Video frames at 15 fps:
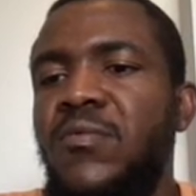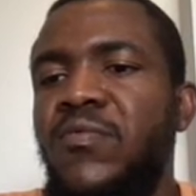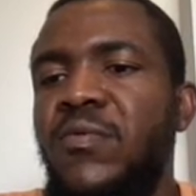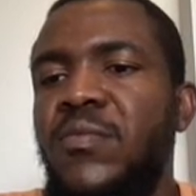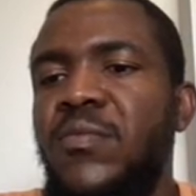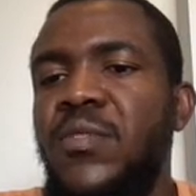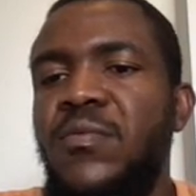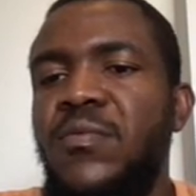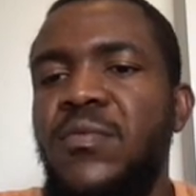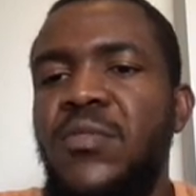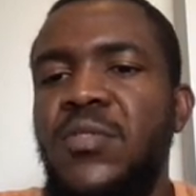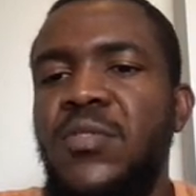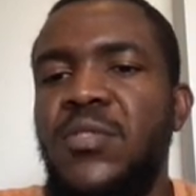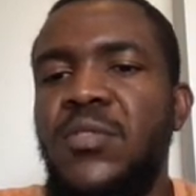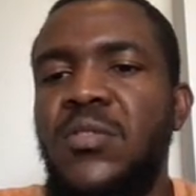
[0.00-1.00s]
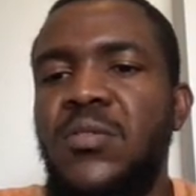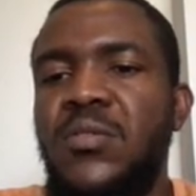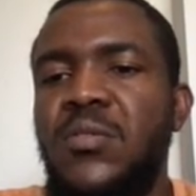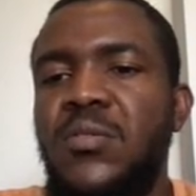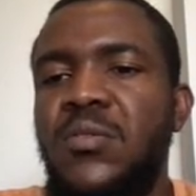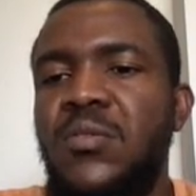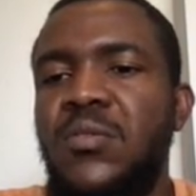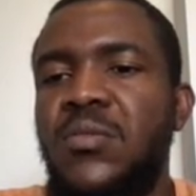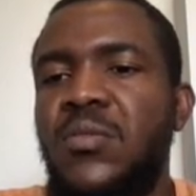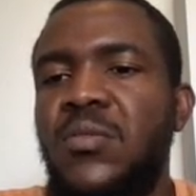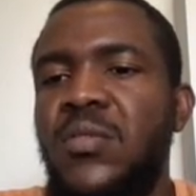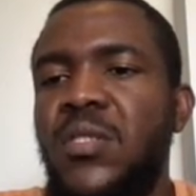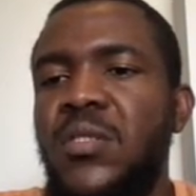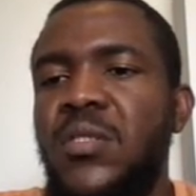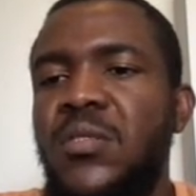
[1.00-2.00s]
from the Visual Studio Code on
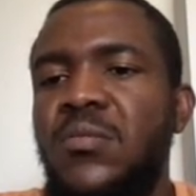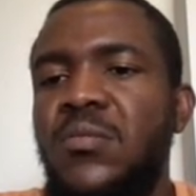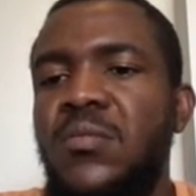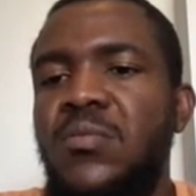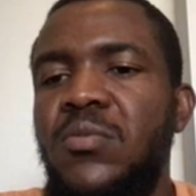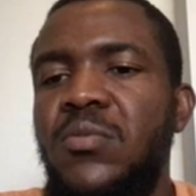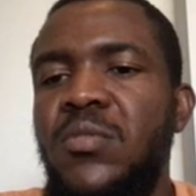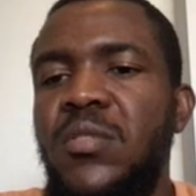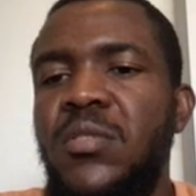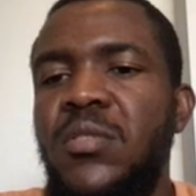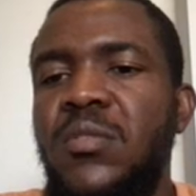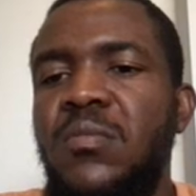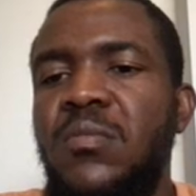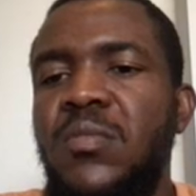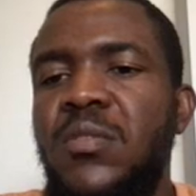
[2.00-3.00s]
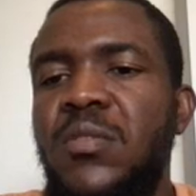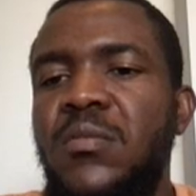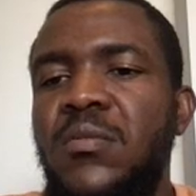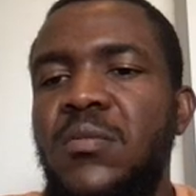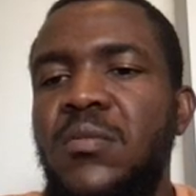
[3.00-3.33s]
Ansible Builder command.